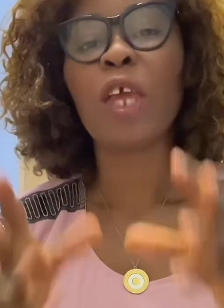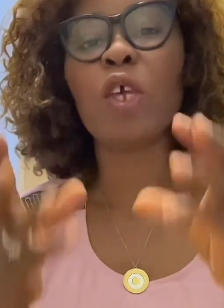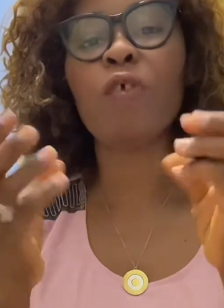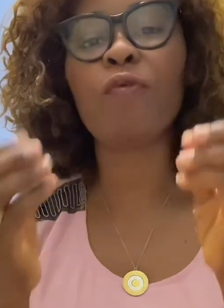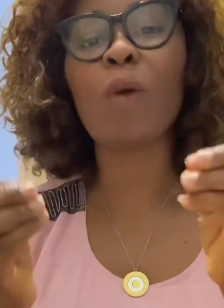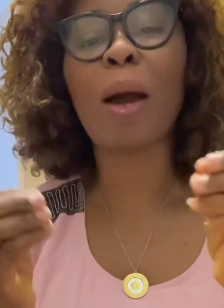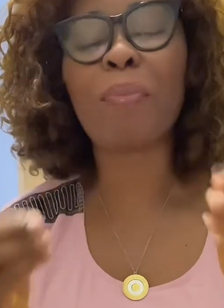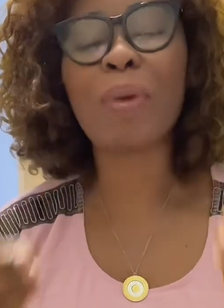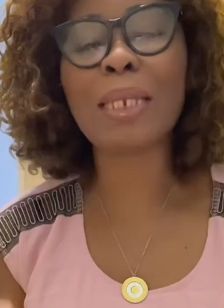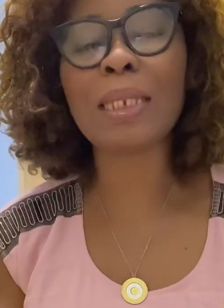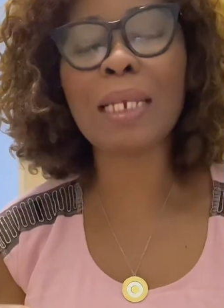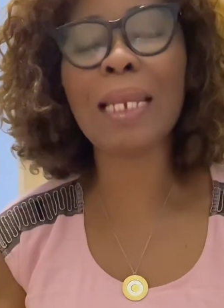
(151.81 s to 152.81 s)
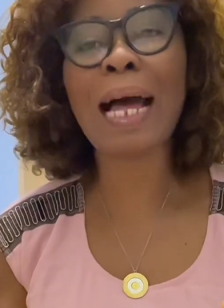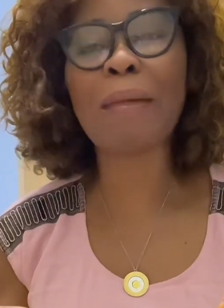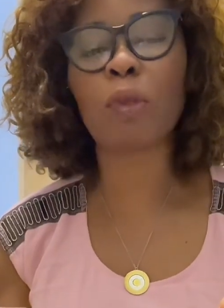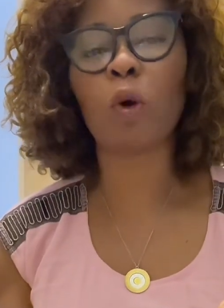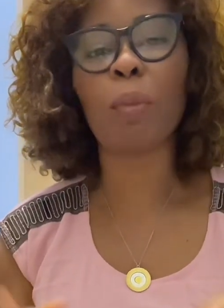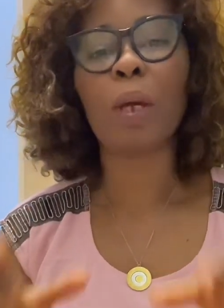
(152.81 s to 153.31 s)
If you are pressing
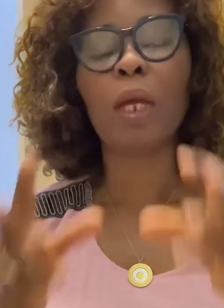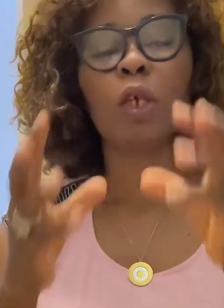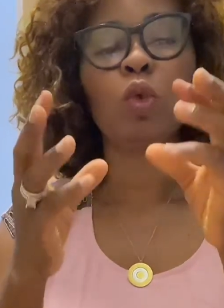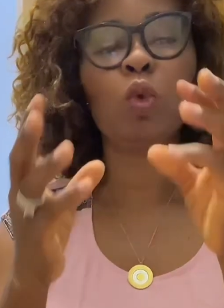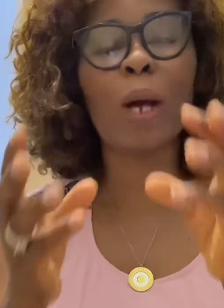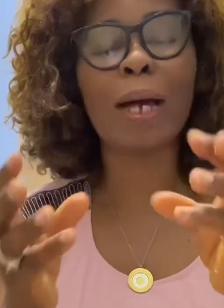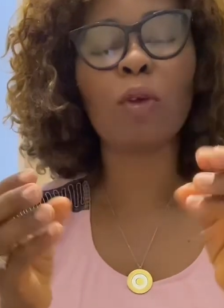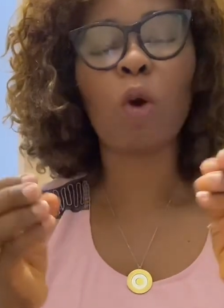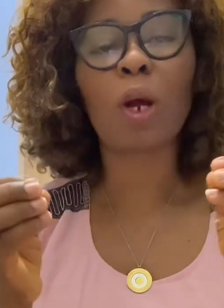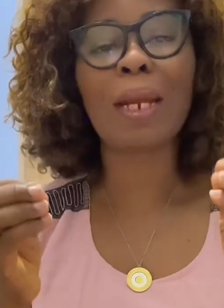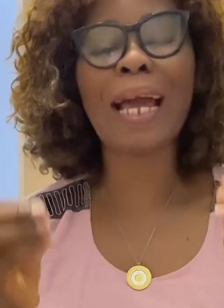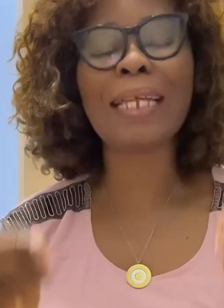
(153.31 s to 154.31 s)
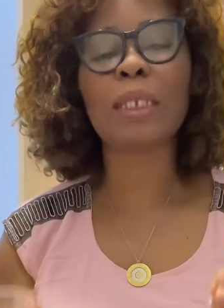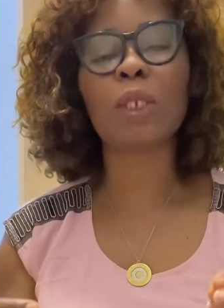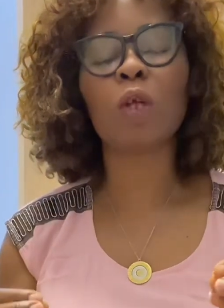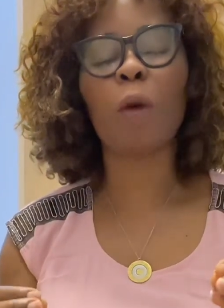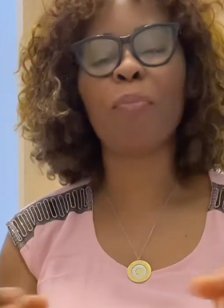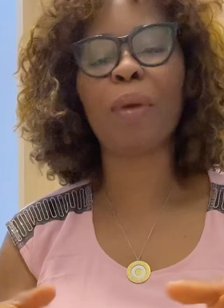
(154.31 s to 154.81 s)
laptop, your client is
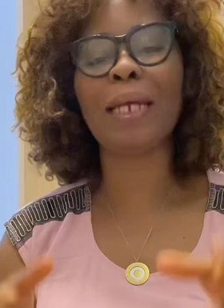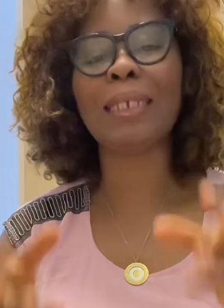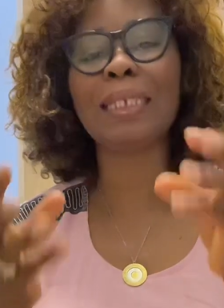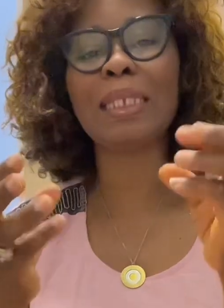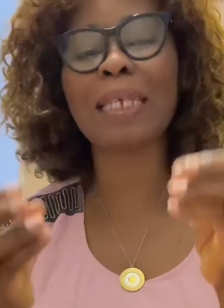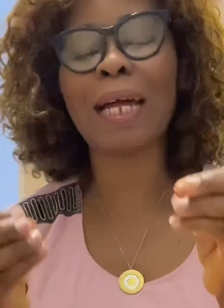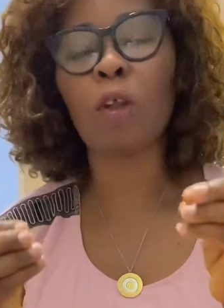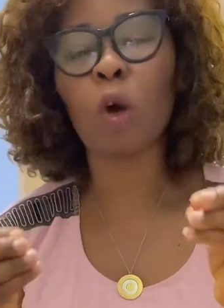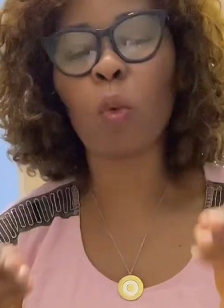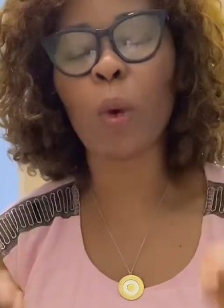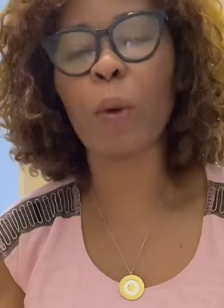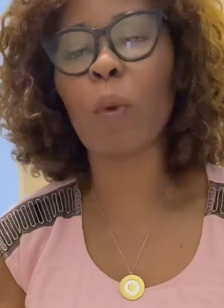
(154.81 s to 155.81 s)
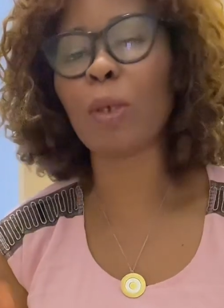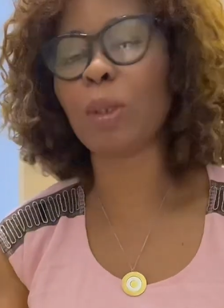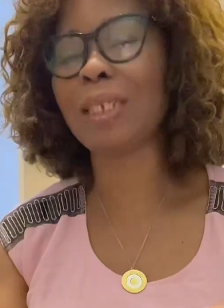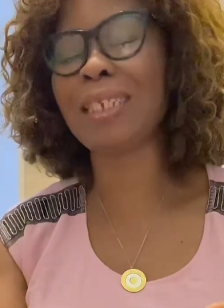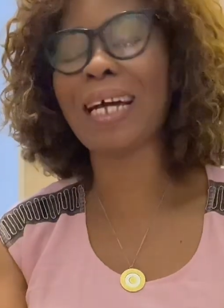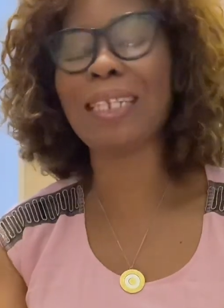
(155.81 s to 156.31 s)
not paying, things are not going well, you
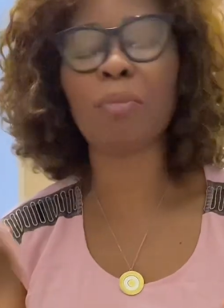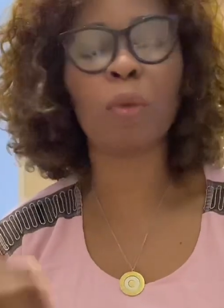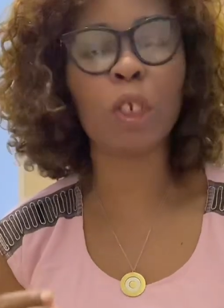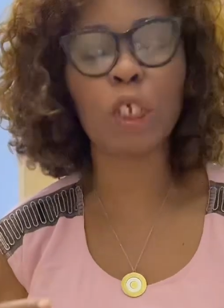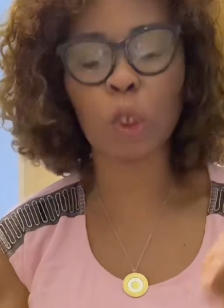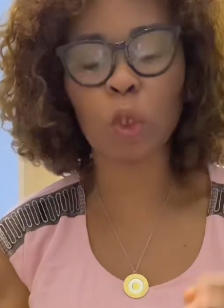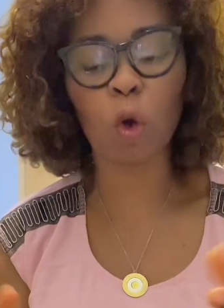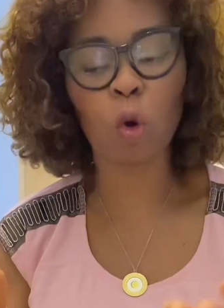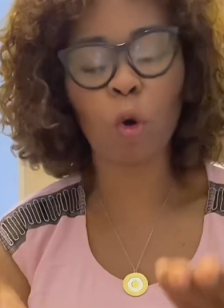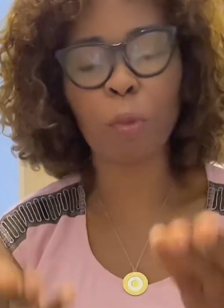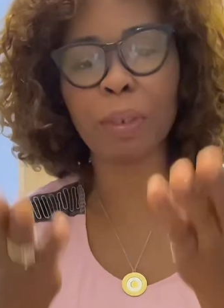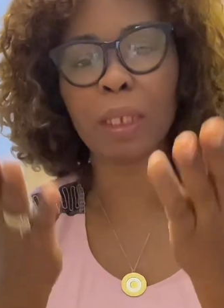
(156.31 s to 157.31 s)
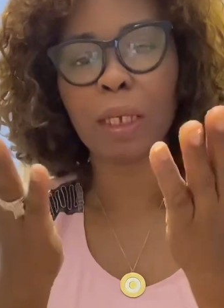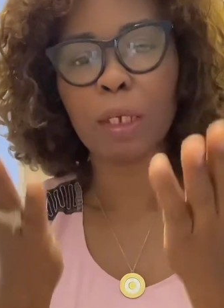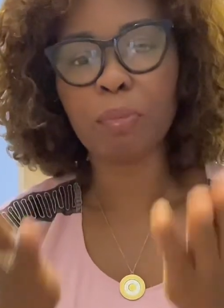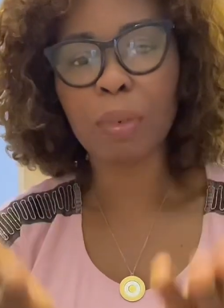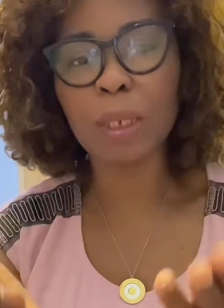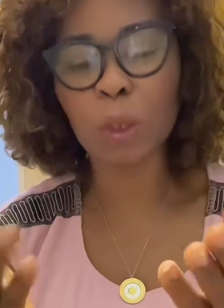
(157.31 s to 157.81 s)
see that the money is not coming,
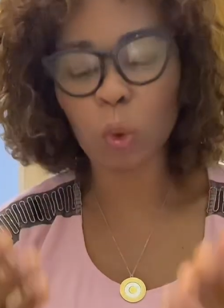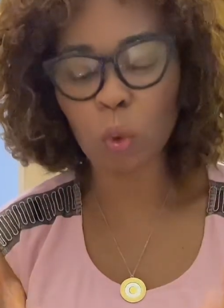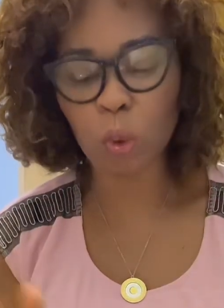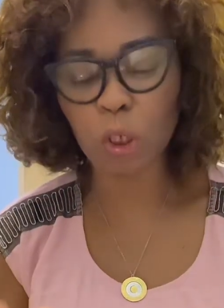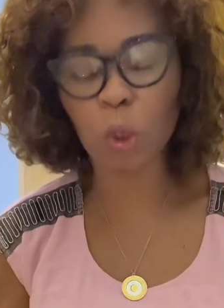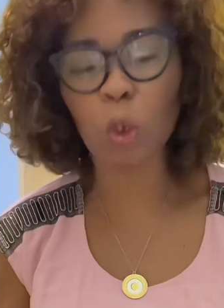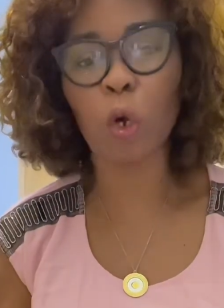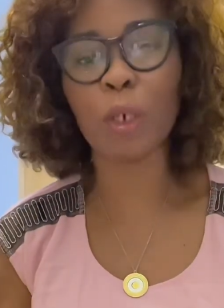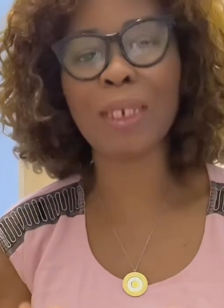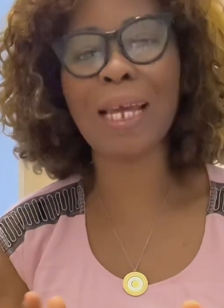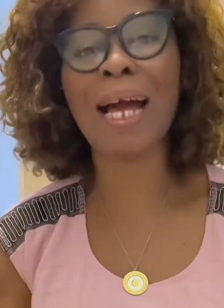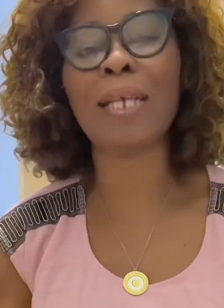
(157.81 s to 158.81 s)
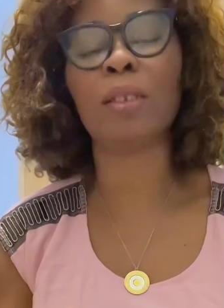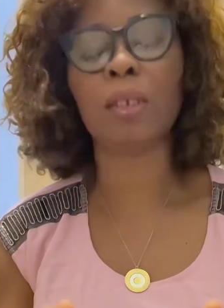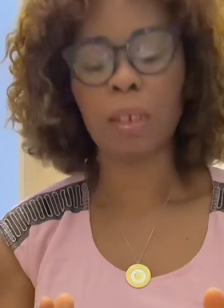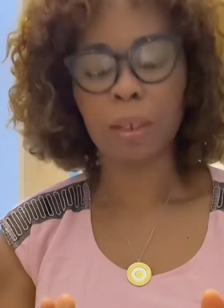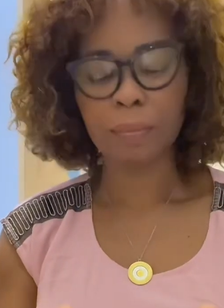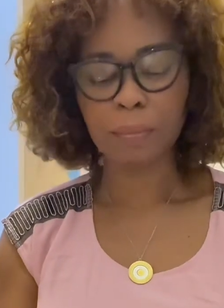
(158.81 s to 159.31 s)
please use this honey
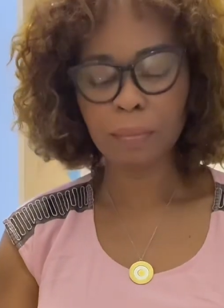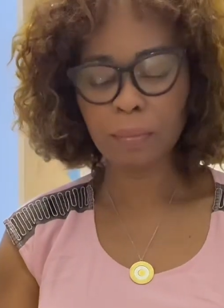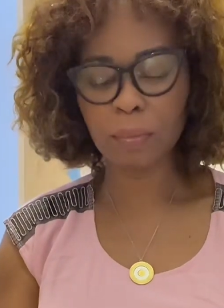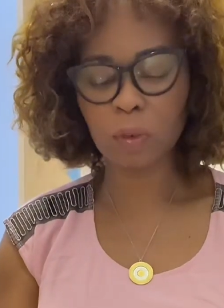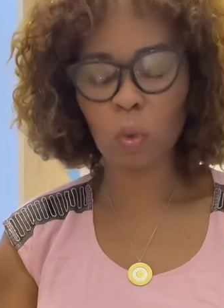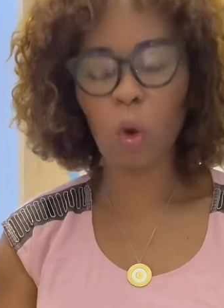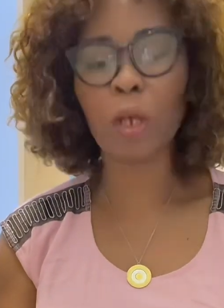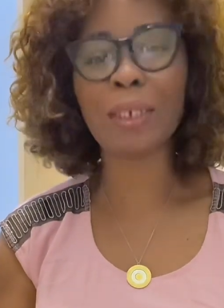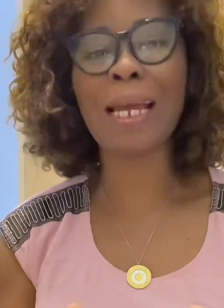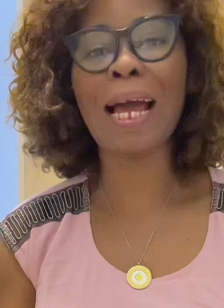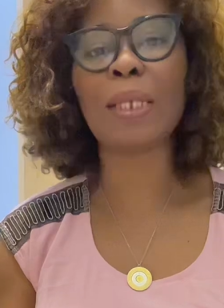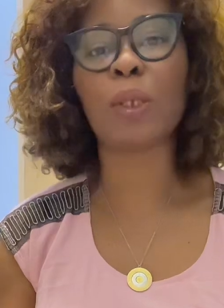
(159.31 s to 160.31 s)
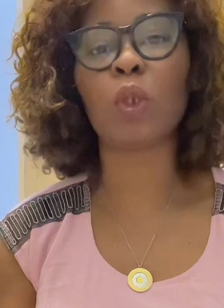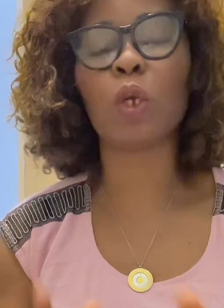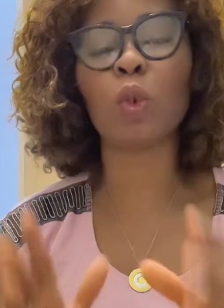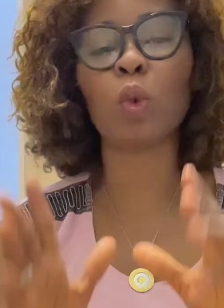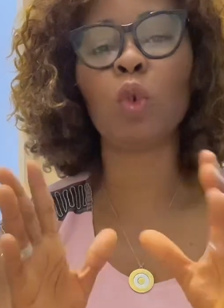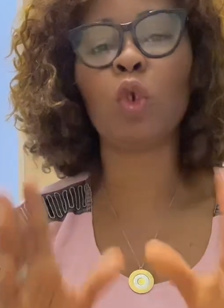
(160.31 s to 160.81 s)
and
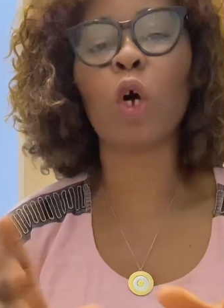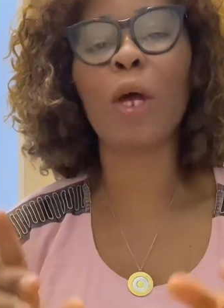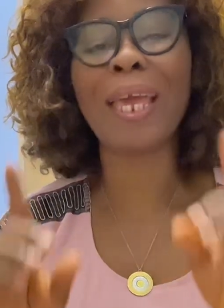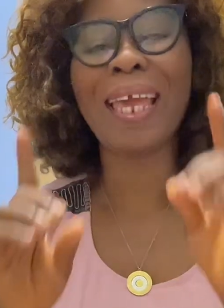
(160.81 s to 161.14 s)
salt to draw